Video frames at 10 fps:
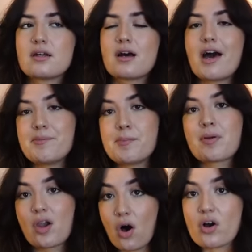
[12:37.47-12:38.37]
I'm a
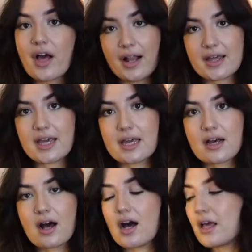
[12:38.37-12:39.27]
plot girly.
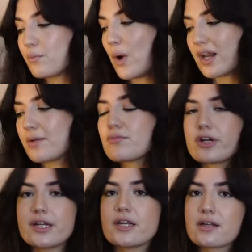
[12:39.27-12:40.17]
I, when I'm
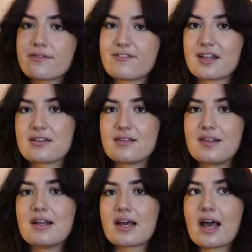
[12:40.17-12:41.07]
reading
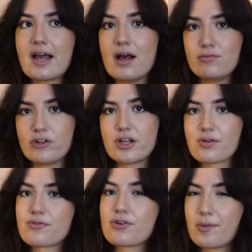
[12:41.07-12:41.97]
fantasy, like I am
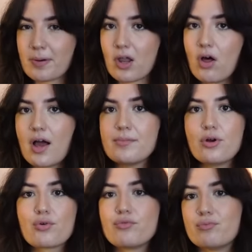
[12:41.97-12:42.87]
reading for a plot, I'm
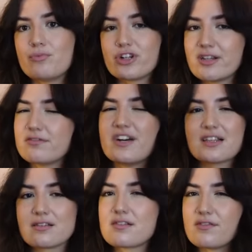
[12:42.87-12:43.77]
not reading
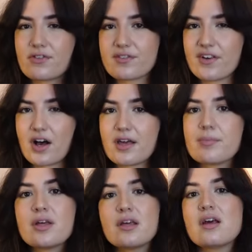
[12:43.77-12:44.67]
fantasy for the vibe.
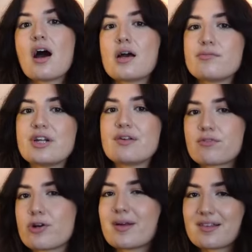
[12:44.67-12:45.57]
I'm reading
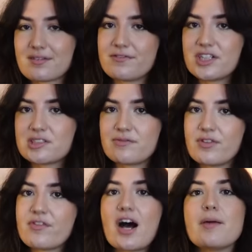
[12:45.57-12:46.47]
romance and fiction for the
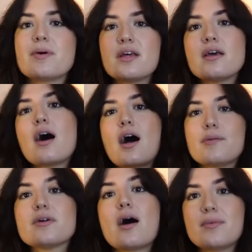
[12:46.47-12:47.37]
vibe.
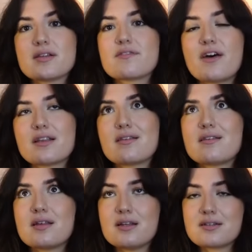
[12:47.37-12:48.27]
I'm coming to
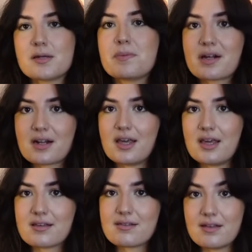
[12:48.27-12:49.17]
fantasy
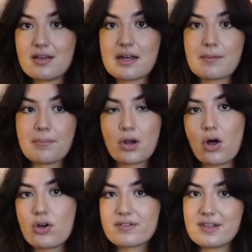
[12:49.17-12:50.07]
typically seeking
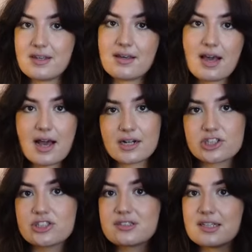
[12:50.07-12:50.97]
plot, seeking
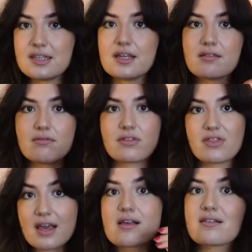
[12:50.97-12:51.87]
action, seeking
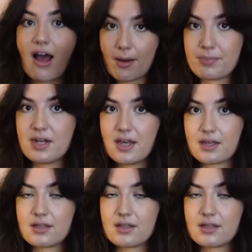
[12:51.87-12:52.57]
things happening.